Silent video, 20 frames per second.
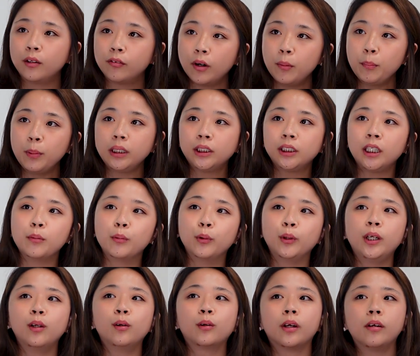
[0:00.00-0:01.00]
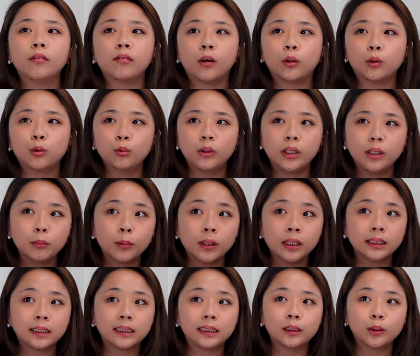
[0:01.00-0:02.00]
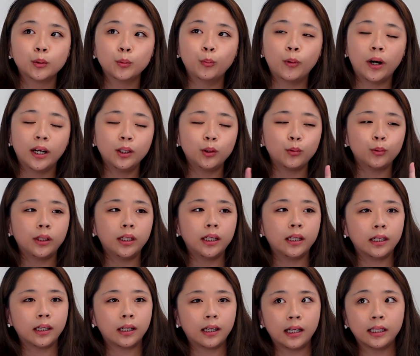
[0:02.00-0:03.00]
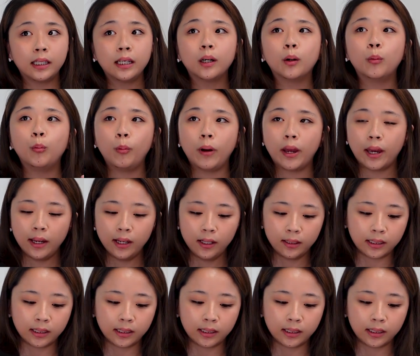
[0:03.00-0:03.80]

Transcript: the front page here, I'm only looking for 2 keywords. One, are they aware